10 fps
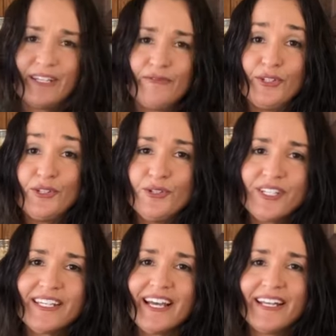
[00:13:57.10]
If you're new
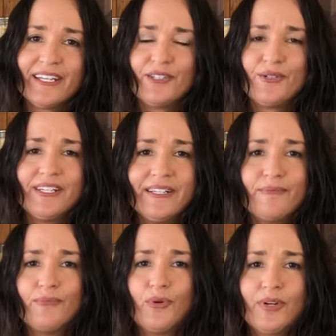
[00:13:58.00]
to canning and you need a
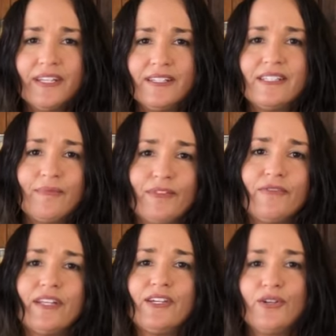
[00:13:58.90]
more in-depth
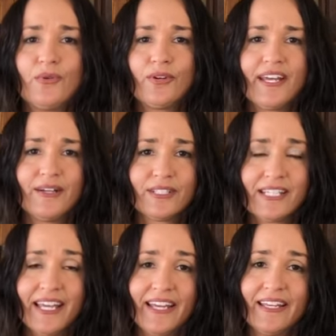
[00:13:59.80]
video on how to
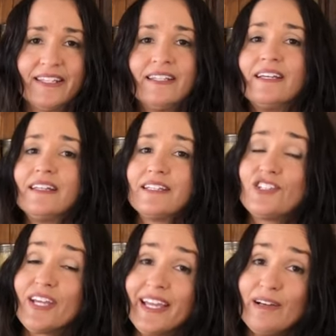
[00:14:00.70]
can, then
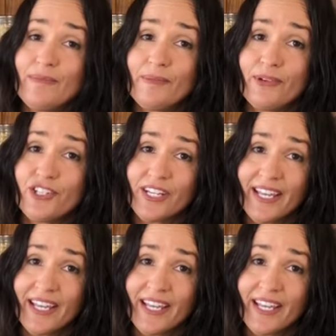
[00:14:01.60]
check out my pressure